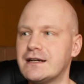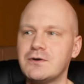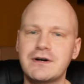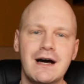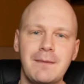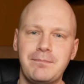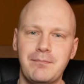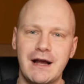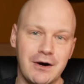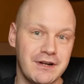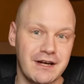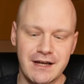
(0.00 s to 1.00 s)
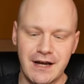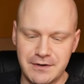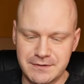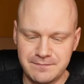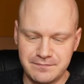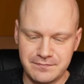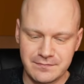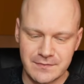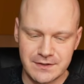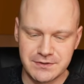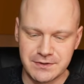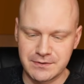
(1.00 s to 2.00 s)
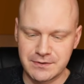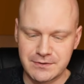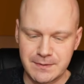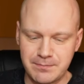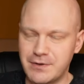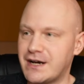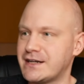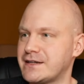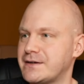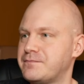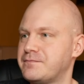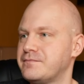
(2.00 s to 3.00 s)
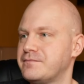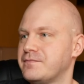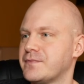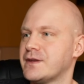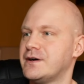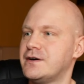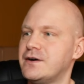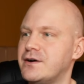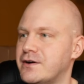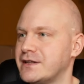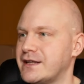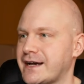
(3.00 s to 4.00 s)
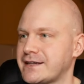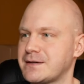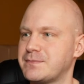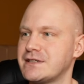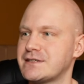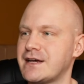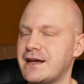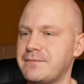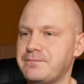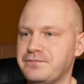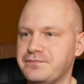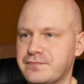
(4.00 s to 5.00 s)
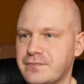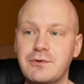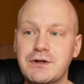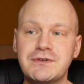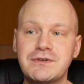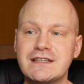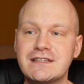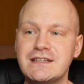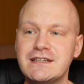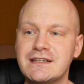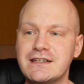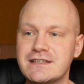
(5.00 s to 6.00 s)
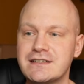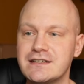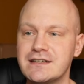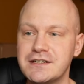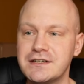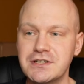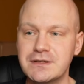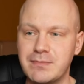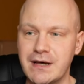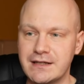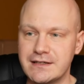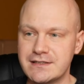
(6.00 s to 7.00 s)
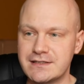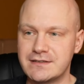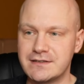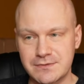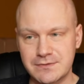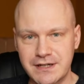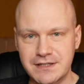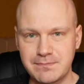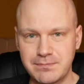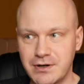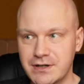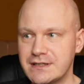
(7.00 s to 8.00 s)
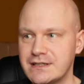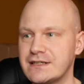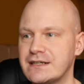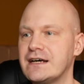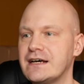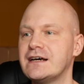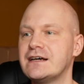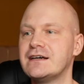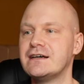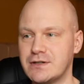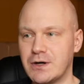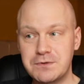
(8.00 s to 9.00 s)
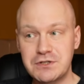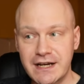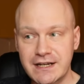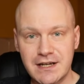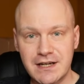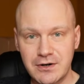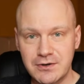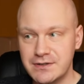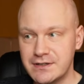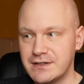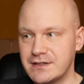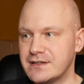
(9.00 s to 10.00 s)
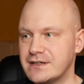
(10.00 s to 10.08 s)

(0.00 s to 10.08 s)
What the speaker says: look up my own account. So Krippenreiter on XRP scan. And what you can see here is the initial balance. This one is important. The objects I own,